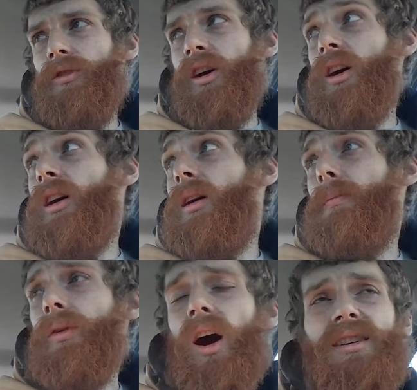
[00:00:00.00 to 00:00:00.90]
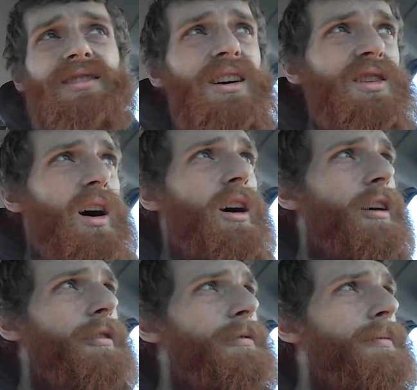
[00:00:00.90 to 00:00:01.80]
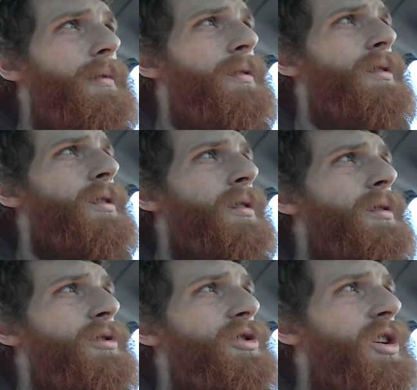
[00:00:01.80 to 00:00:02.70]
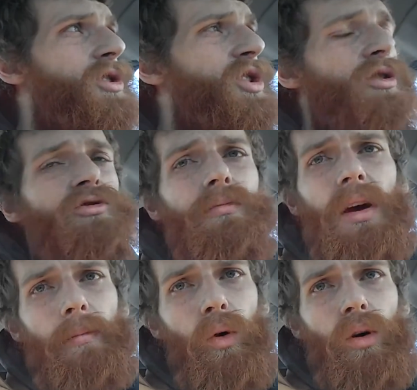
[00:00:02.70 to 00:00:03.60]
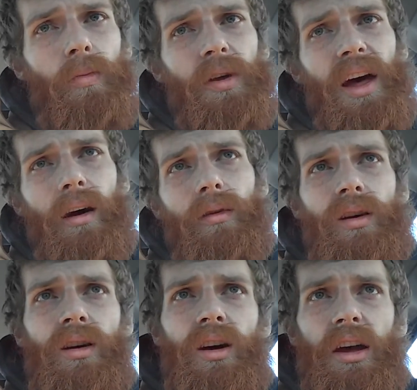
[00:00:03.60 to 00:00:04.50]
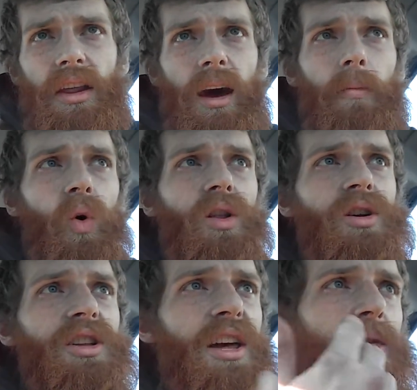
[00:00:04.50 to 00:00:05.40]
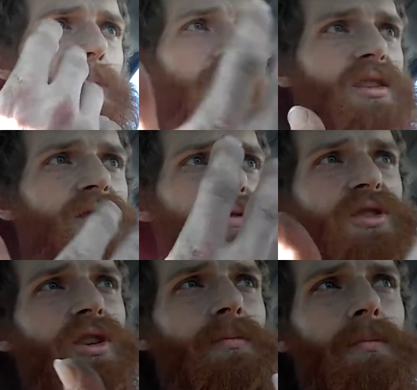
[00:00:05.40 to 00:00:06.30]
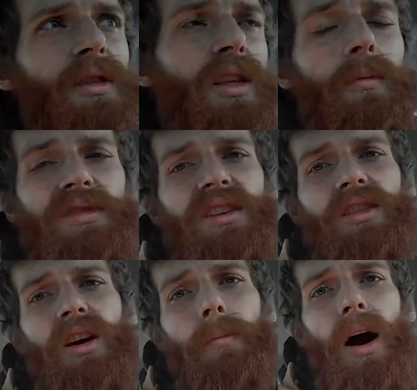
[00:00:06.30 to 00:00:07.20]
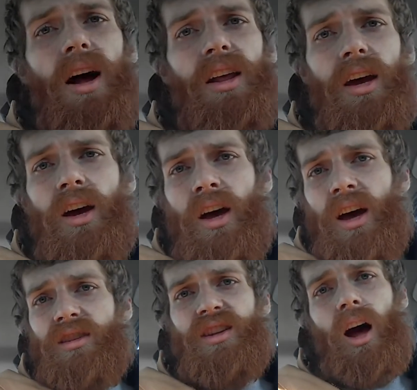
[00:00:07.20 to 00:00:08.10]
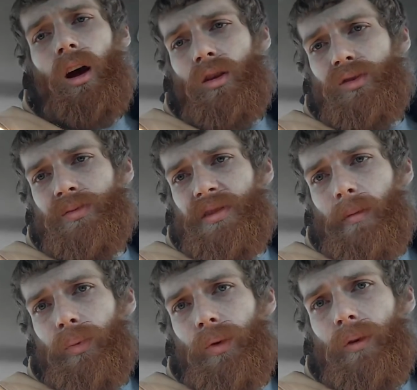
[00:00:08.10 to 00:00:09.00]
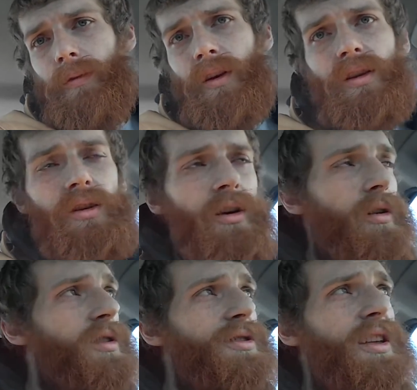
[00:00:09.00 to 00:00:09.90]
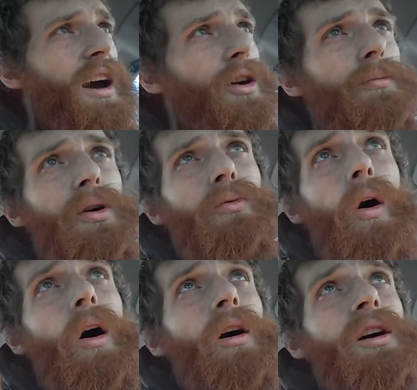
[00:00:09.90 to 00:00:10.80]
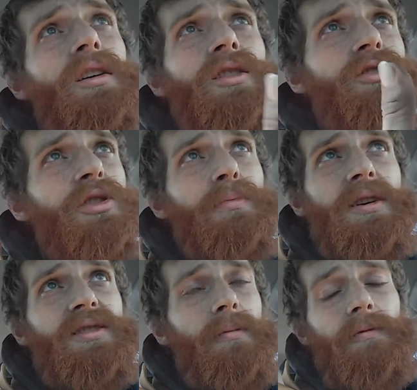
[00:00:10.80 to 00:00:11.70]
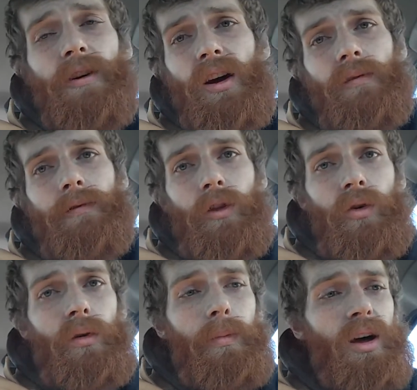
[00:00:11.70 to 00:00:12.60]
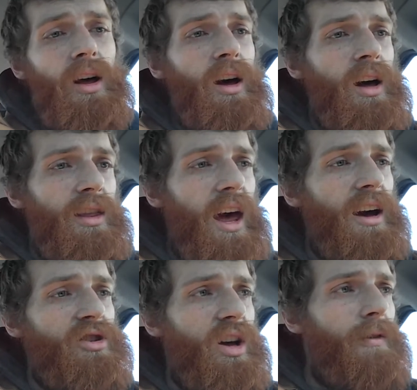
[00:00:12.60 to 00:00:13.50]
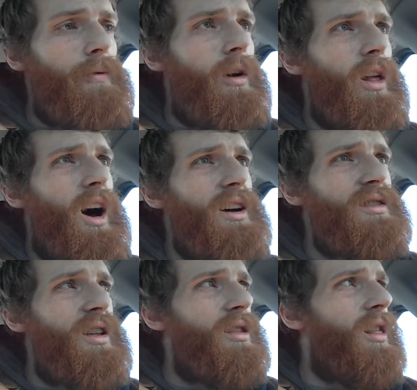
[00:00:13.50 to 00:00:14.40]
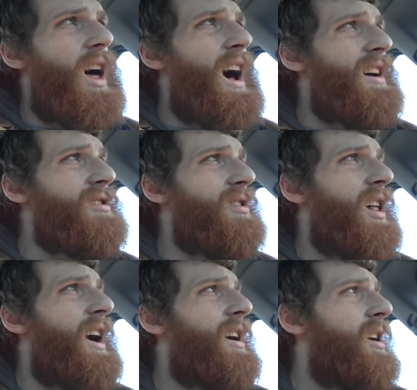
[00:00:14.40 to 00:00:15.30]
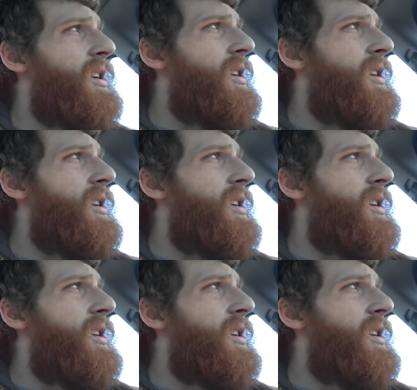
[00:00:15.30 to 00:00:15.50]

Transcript: the process of their children being born without enamel on their teeth because of something that was in their body. It's not 100% proven, that could be wrong, it could just be some fucking fluke, but they actually have realized that the last, like,